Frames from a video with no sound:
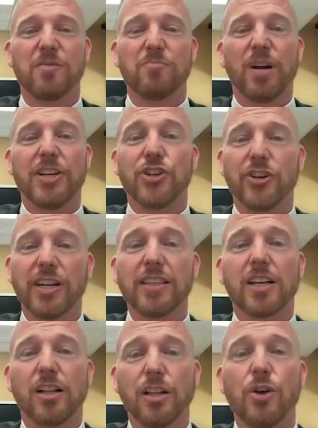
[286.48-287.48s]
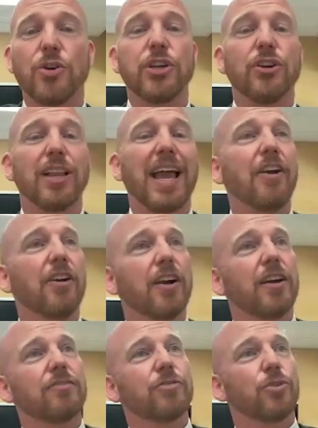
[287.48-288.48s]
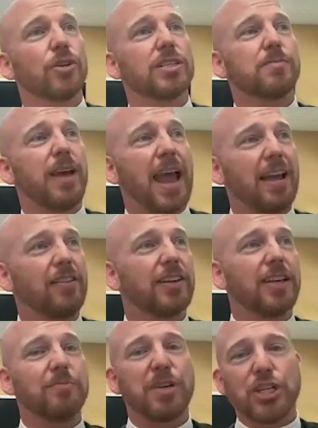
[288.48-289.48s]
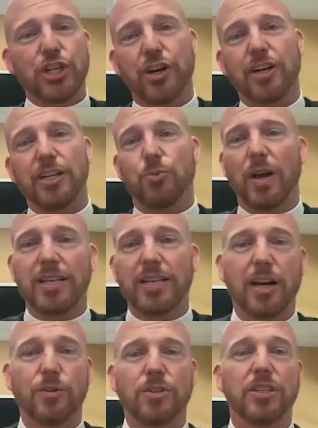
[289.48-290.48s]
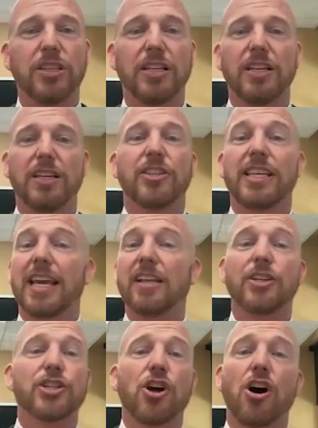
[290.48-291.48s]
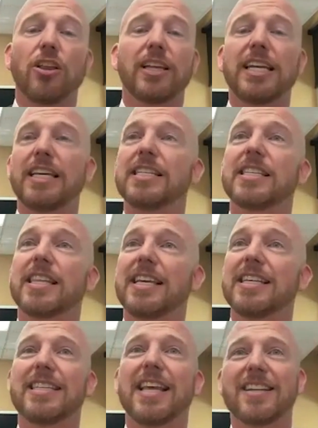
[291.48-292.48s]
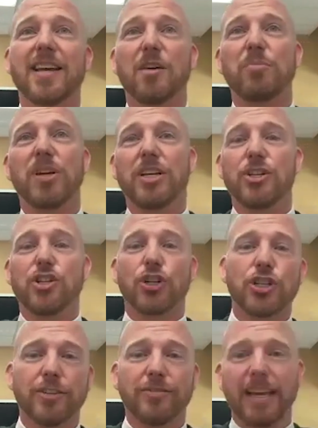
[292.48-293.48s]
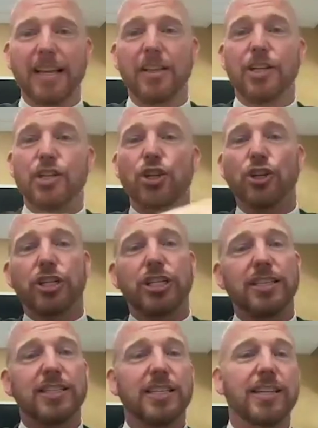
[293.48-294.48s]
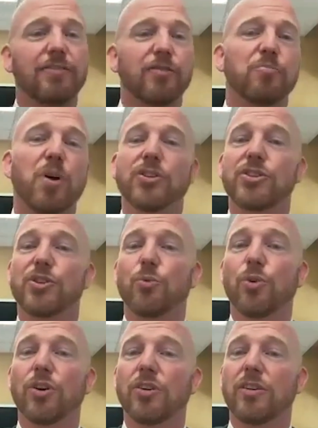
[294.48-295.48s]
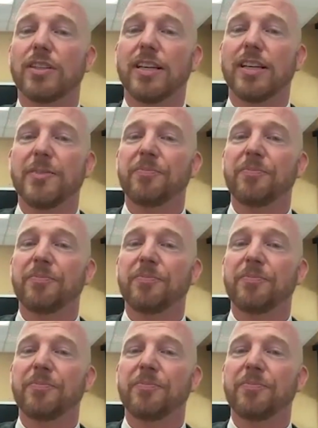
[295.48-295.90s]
But during the colonial era, of course, Anglican missionaries went out to the English colonies and they set up Church of England churches in different parts of the world.